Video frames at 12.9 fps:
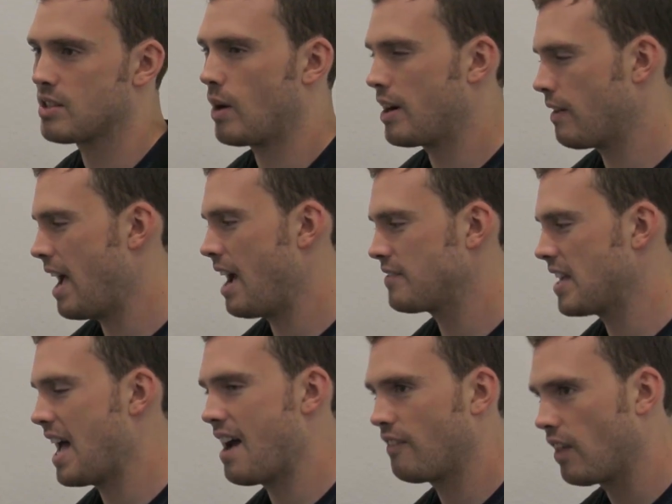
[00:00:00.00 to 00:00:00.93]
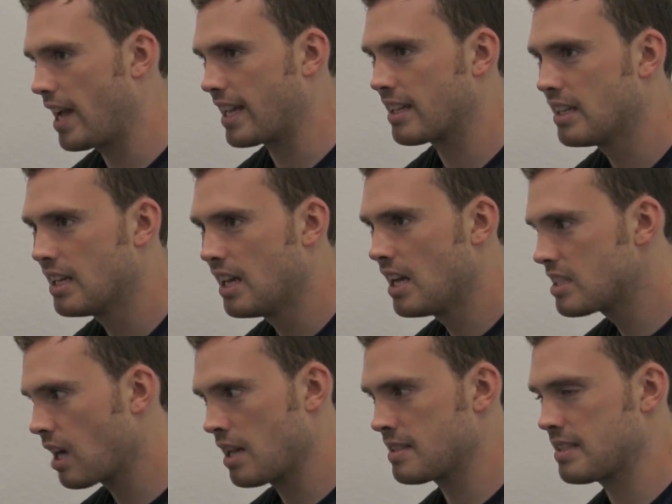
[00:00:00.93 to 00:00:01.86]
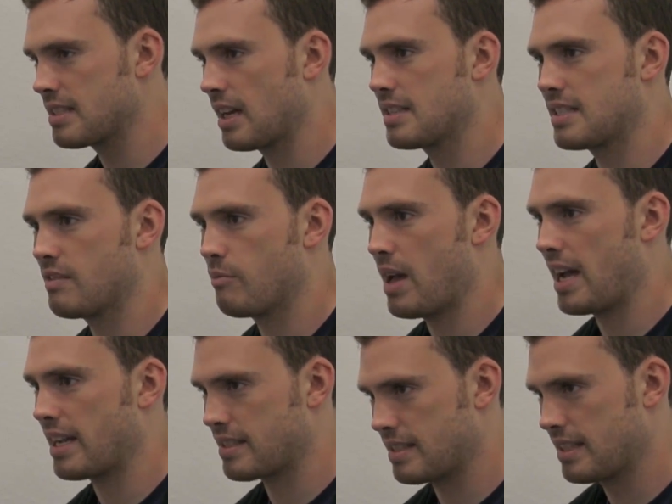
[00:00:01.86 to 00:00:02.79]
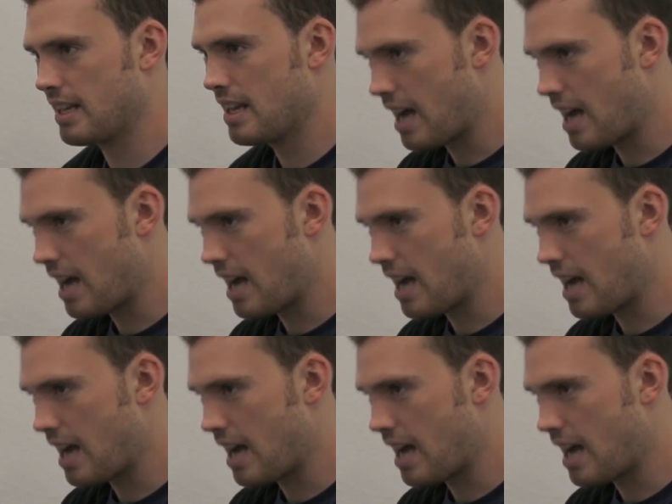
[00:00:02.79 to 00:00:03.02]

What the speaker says: So I don't have to have like tons and tons of mechs.